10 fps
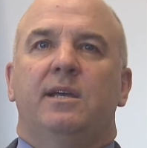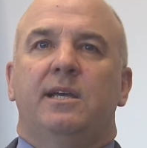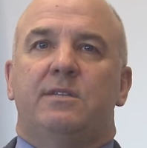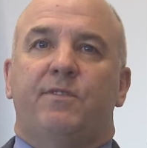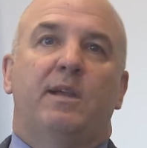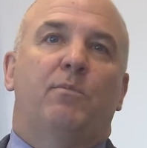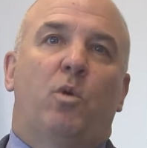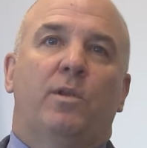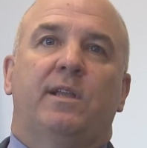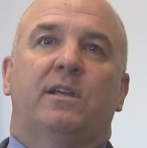It's very
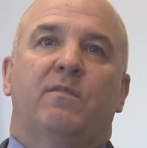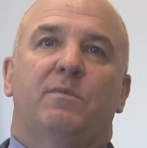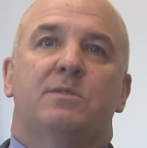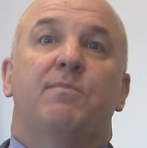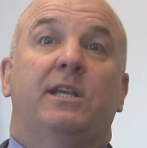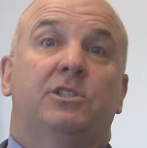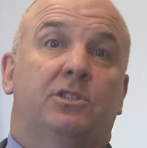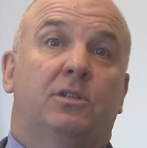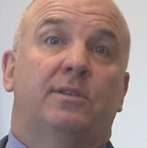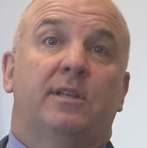important that governments make
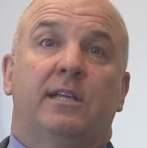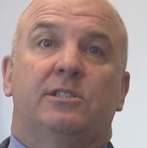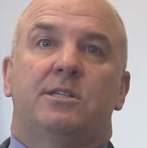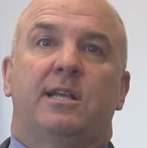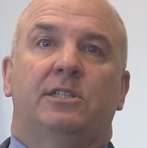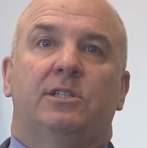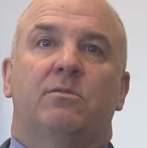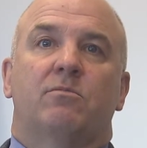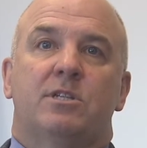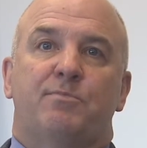sure that
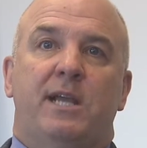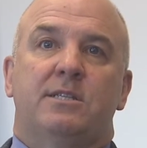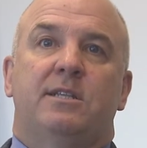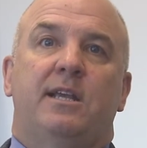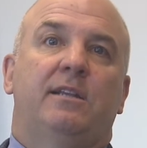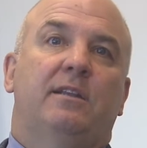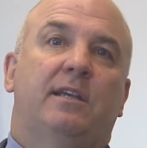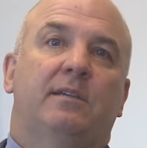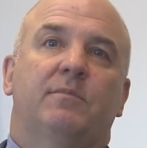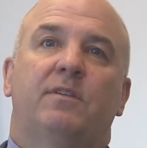legislation respects the
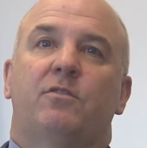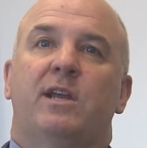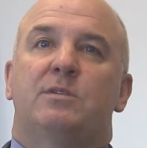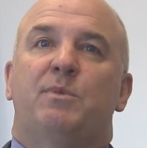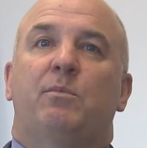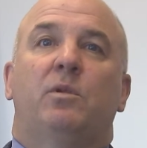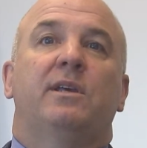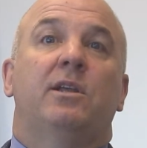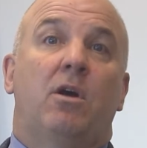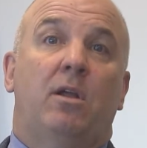dignity of trans people
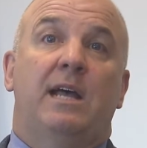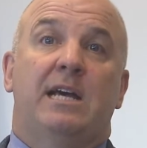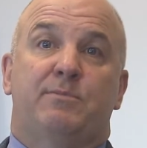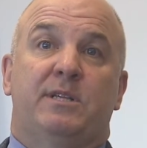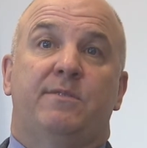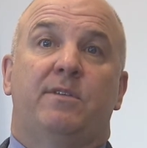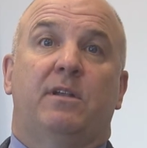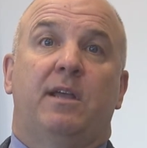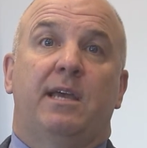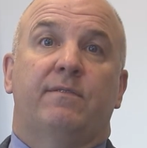in all aspects of their
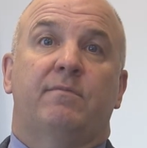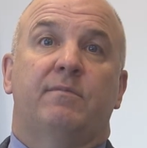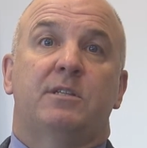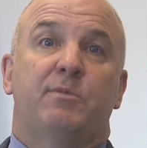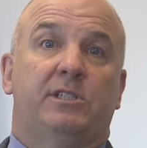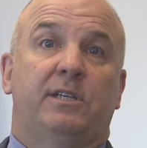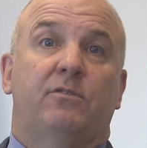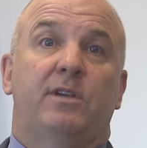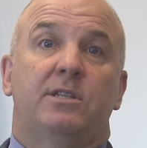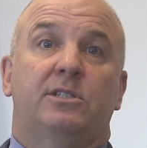life, especially
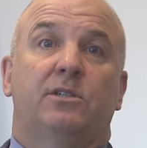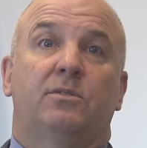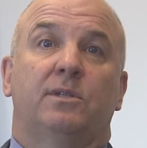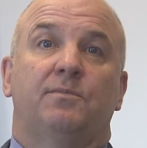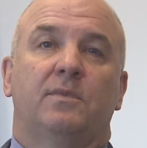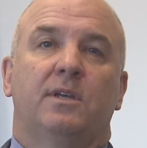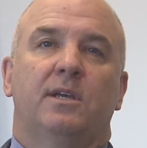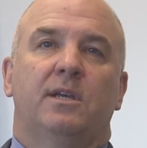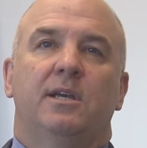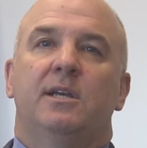of trans children.
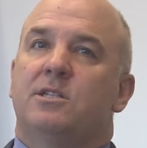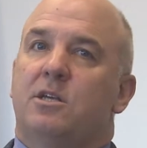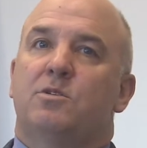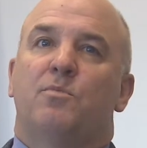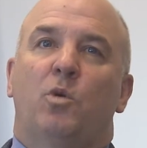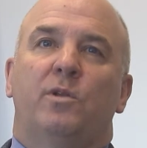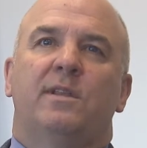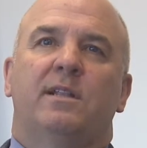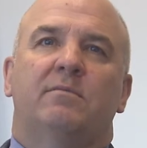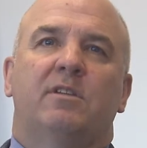It's also
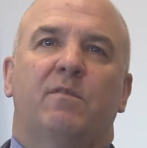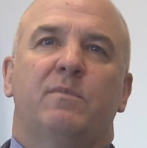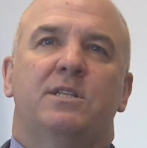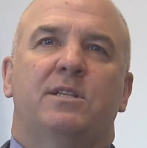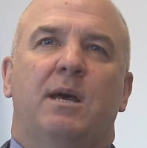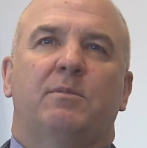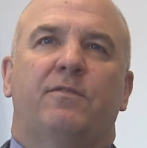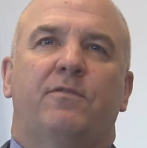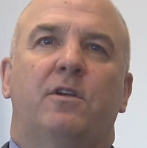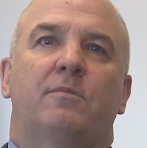important that governments adopt a
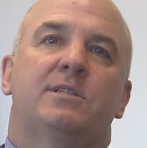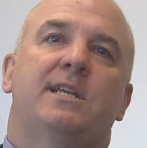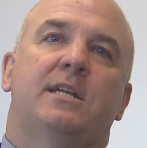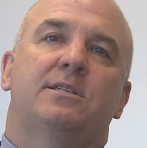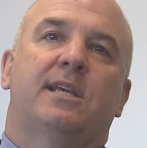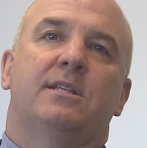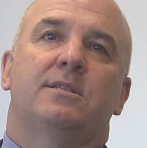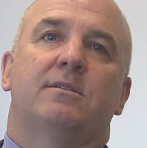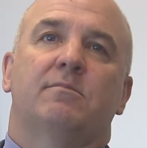firm stance against